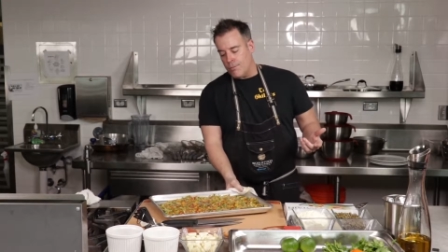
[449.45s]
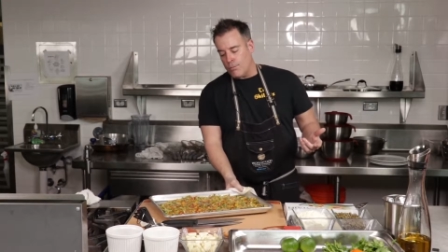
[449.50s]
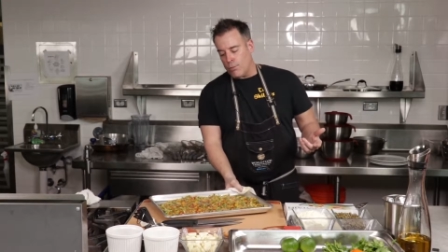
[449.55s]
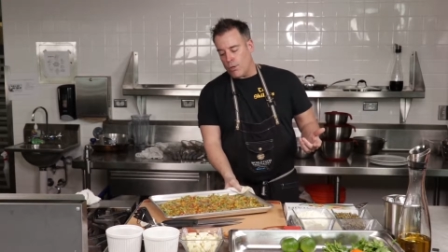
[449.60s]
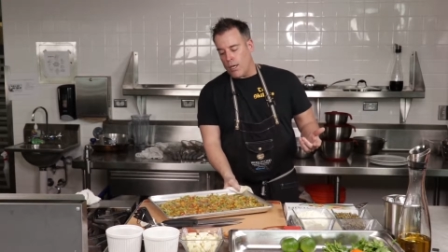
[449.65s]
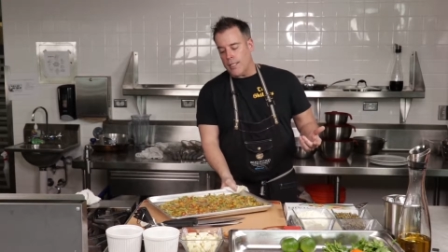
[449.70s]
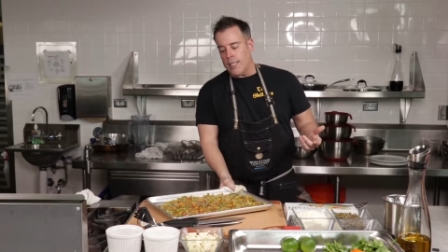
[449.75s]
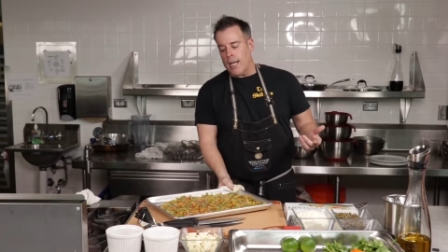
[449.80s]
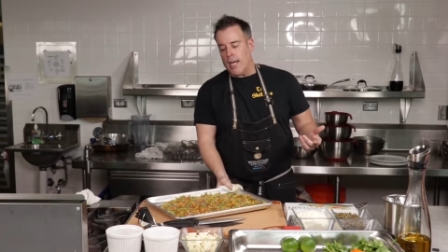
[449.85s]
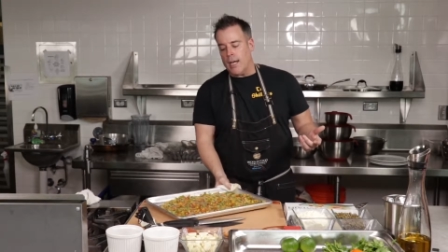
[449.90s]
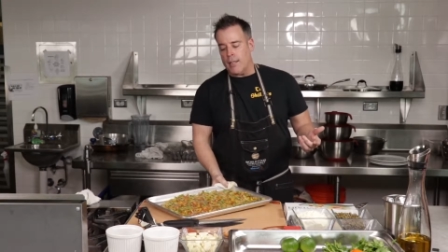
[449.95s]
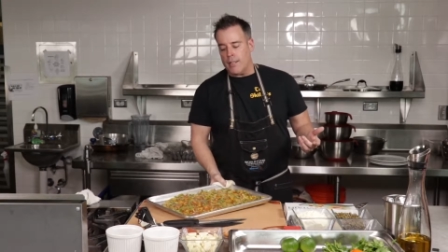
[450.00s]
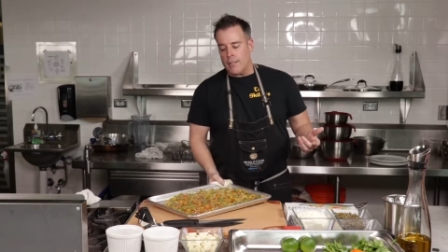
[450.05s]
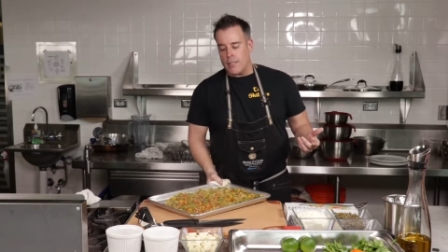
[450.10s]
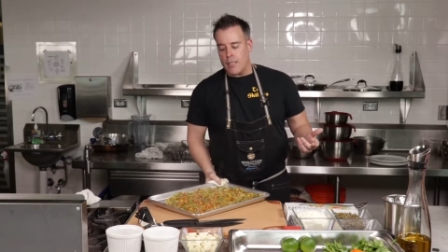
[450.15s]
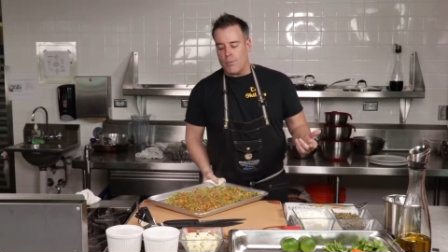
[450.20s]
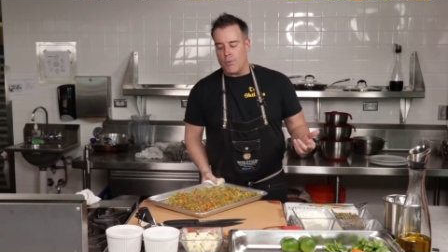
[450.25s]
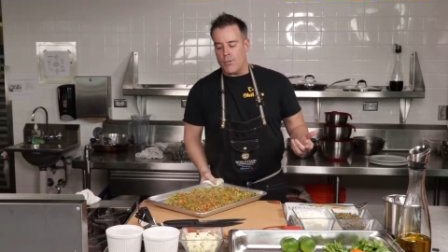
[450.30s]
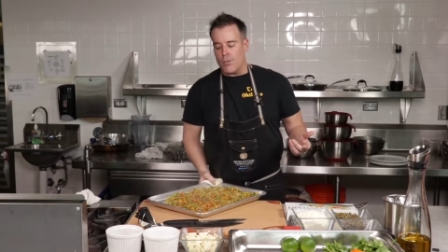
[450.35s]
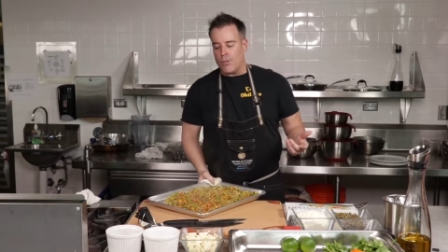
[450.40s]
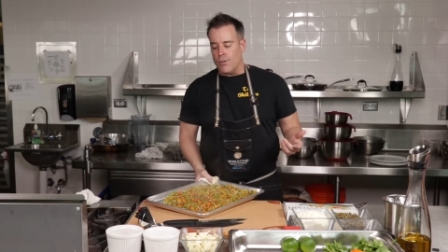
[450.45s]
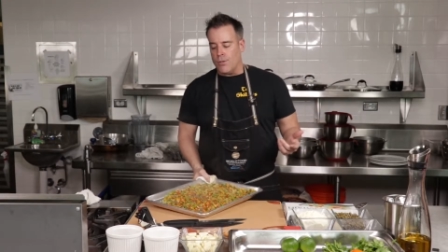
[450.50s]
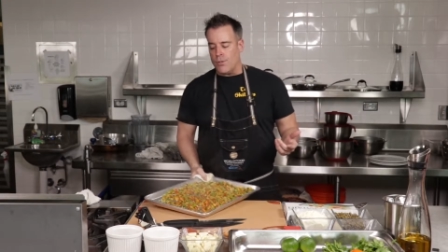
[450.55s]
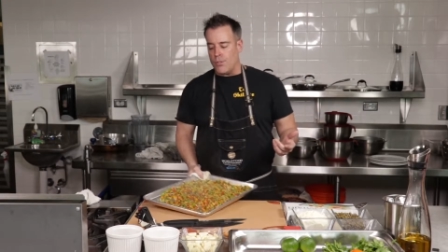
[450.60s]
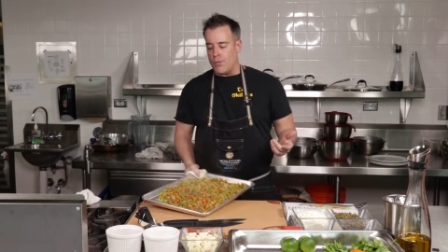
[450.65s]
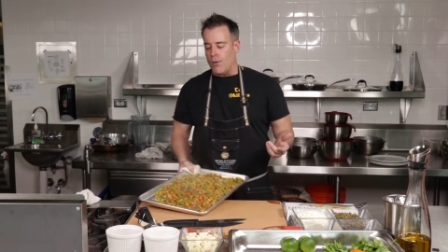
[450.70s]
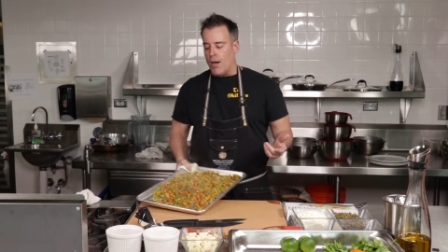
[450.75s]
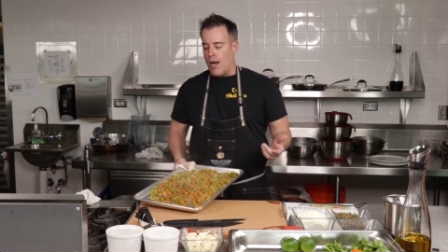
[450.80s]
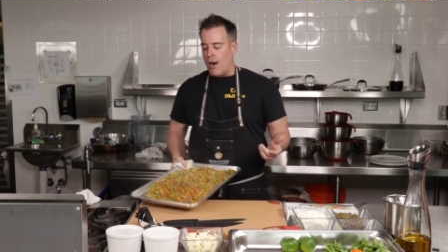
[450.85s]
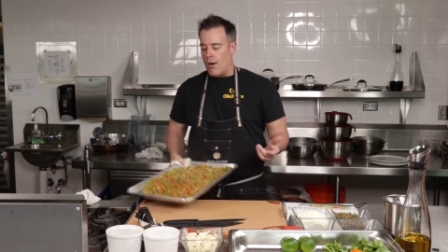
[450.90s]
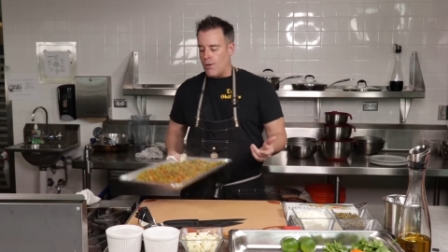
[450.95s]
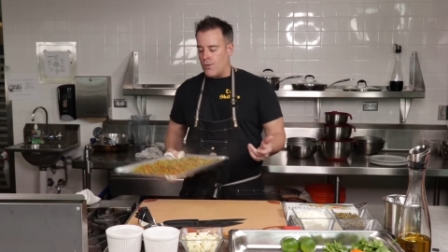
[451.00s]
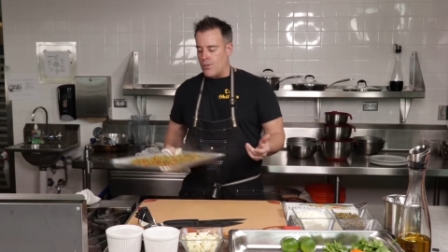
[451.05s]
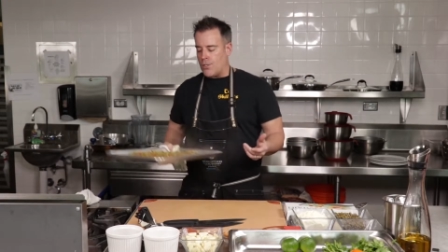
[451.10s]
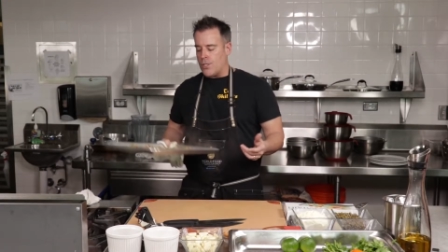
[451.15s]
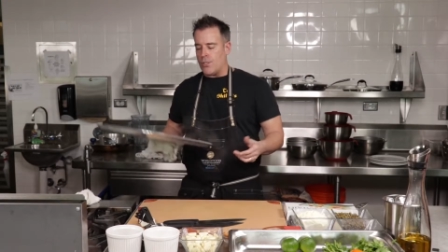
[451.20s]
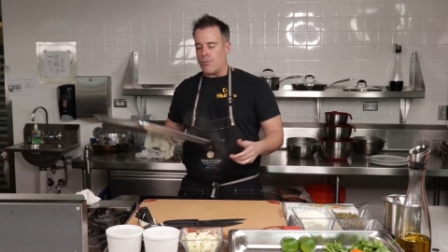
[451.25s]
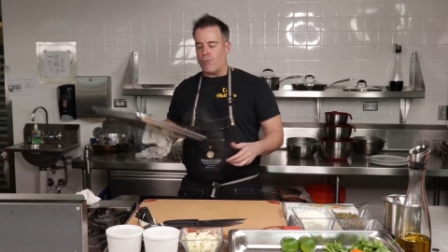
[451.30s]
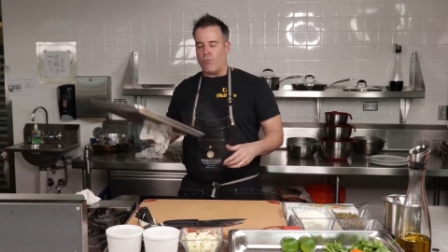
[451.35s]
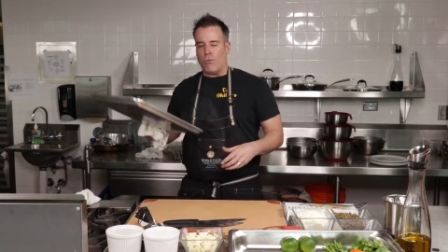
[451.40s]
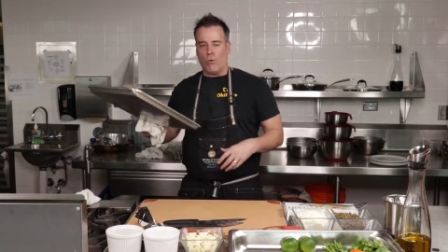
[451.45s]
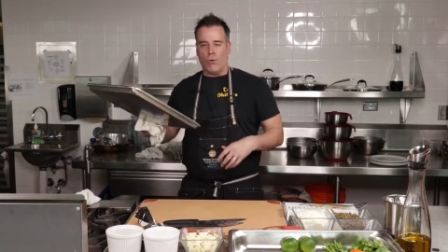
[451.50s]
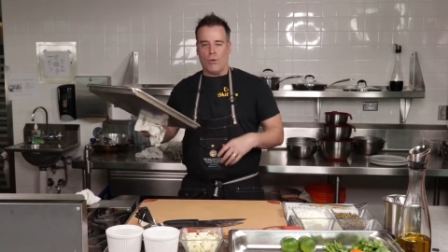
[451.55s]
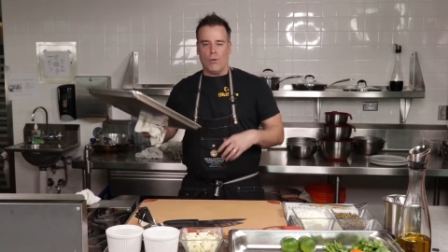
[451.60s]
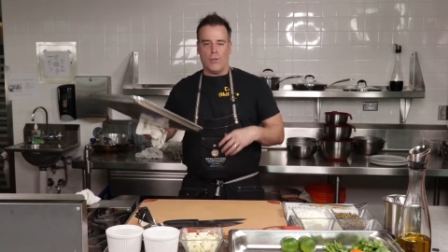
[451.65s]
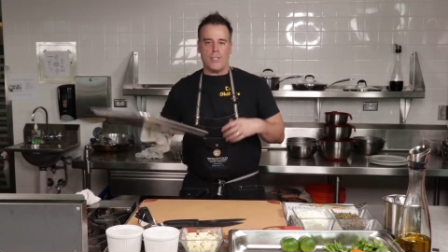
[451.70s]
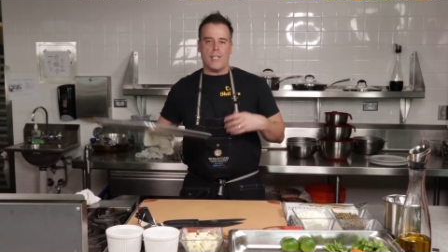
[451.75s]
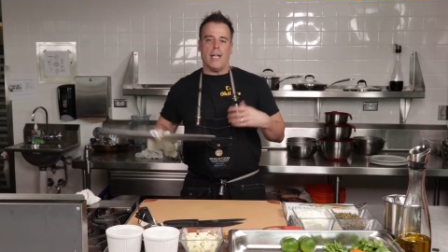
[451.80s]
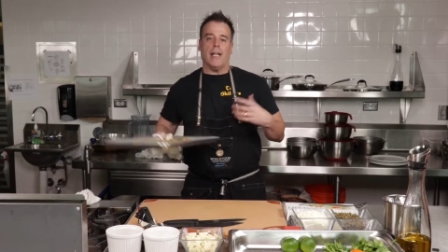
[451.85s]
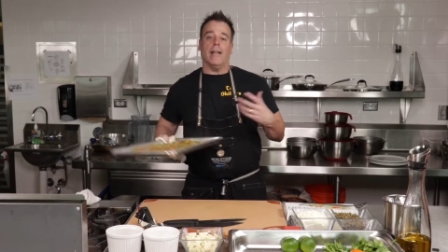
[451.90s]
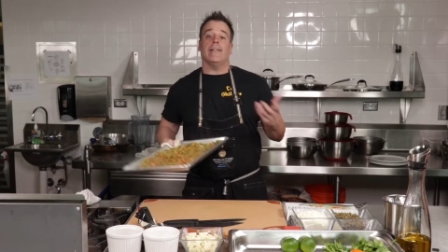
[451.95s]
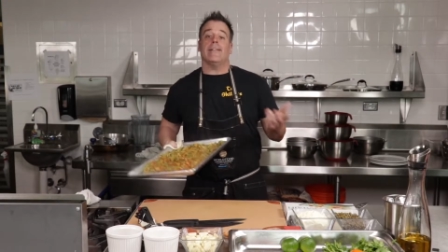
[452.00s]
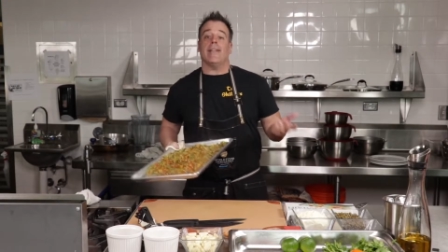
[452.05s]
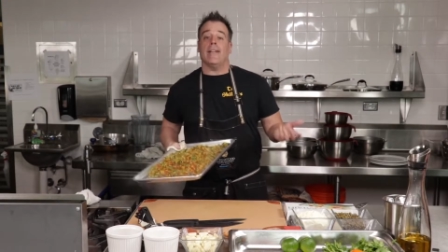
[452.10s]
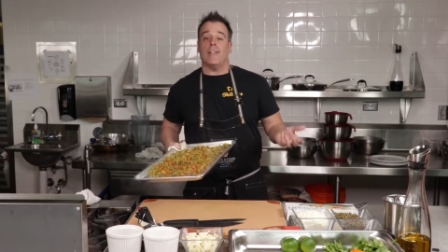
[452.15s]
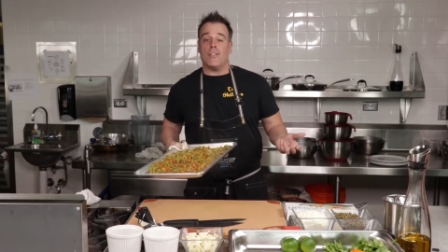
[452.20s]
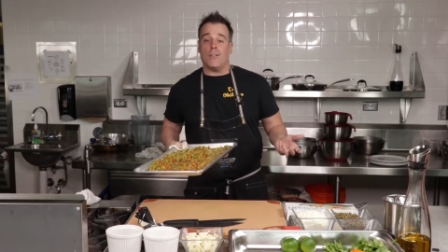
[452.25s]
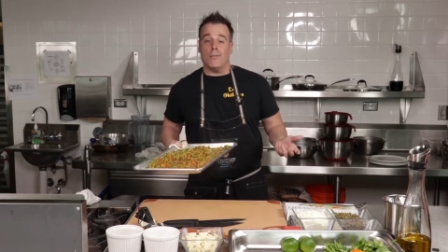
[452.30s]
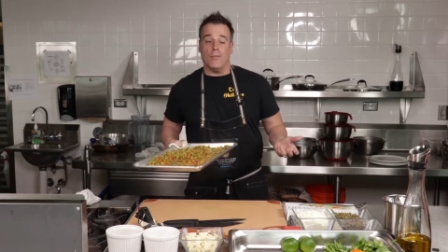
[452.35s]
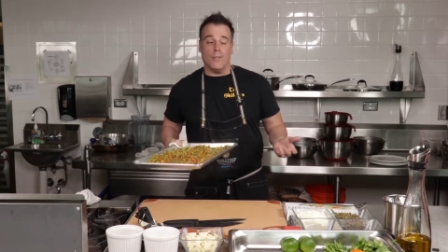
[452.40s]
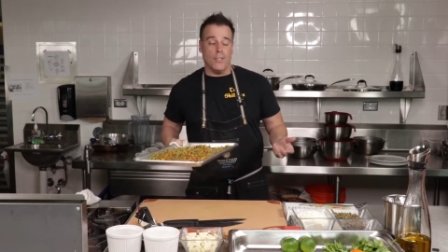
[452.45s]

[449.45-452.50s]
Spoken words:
brought down in temperature in 2 hours, just for sanitation